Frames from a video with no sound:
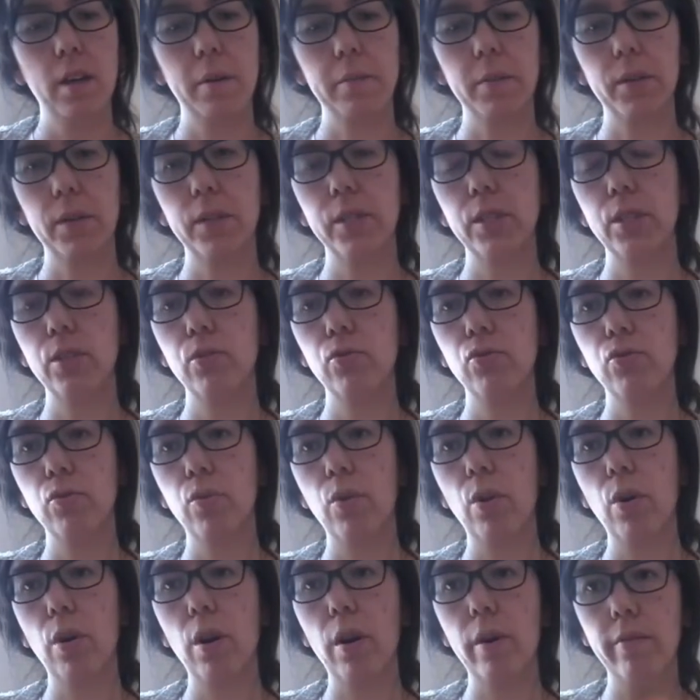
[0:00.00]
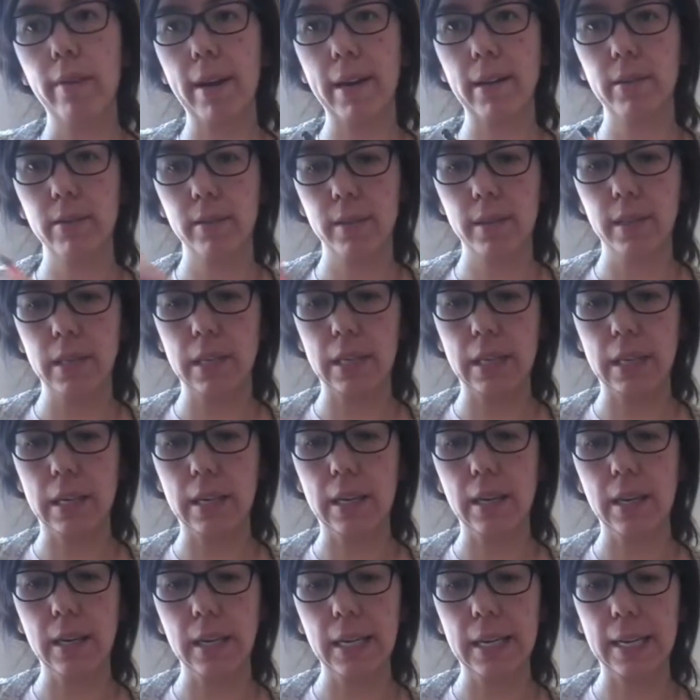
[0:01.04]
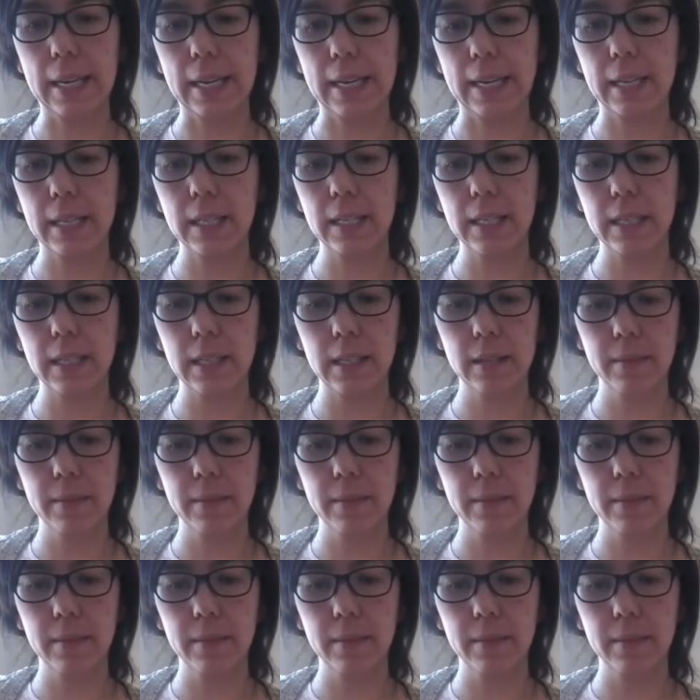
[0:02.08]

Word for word: I'm going to draw around the lid